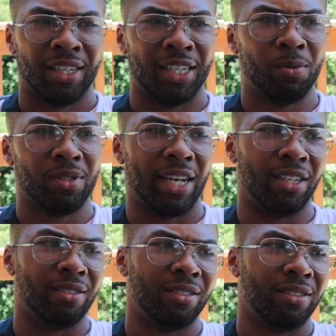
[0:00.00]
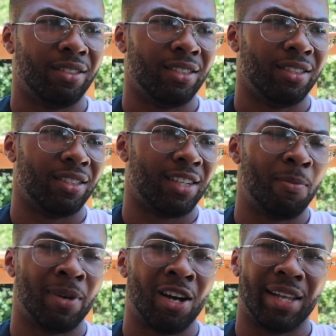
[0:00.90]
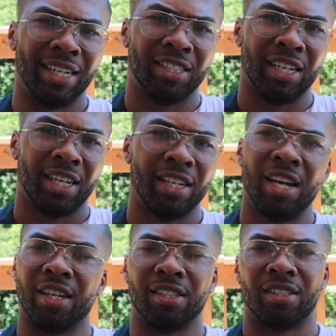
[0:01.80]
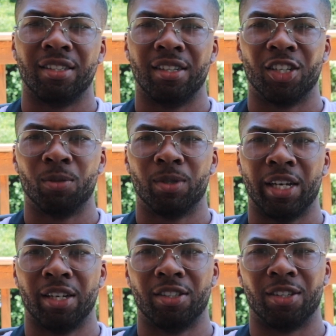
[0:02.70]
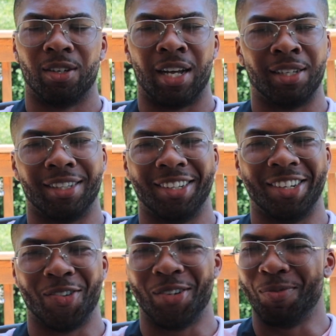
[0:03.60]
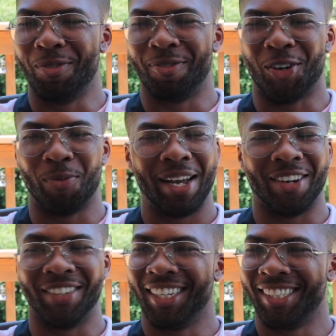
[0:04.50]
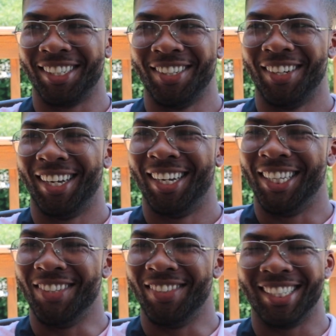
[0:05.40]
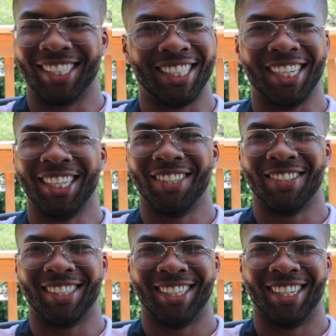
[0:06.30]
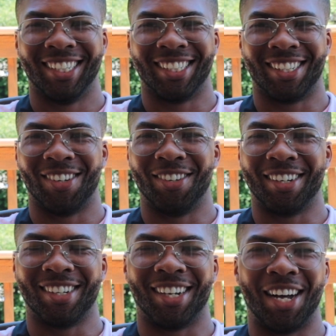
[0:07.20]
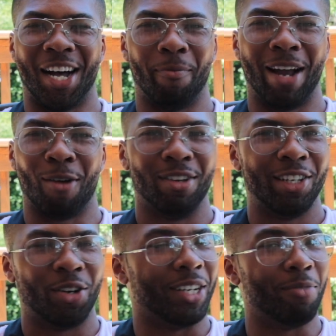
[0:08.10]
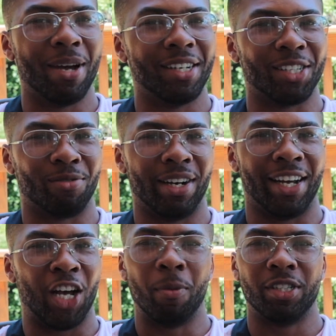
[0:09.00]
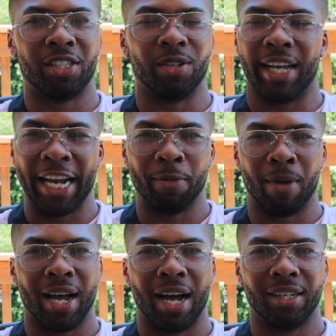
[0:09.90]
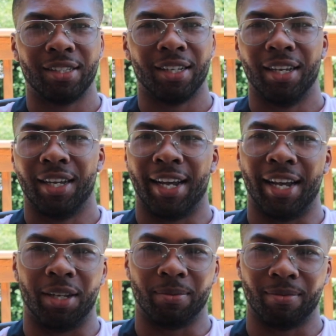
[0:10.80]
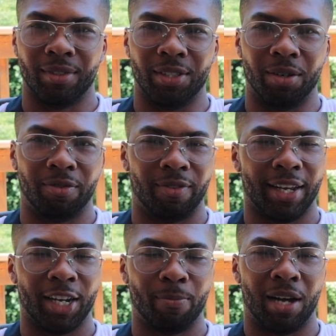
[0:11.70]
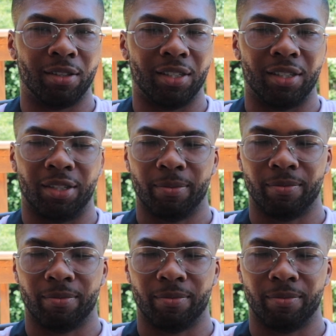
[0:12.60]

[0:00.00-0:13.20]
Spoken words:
It was like coming out like chicken nuggets, you know what I'm saying? So I said, you know what, let me fall back on that too. Let me just chill. So I'm not really on any medicine right now. I'm gonna just do the antibiotics and forget about the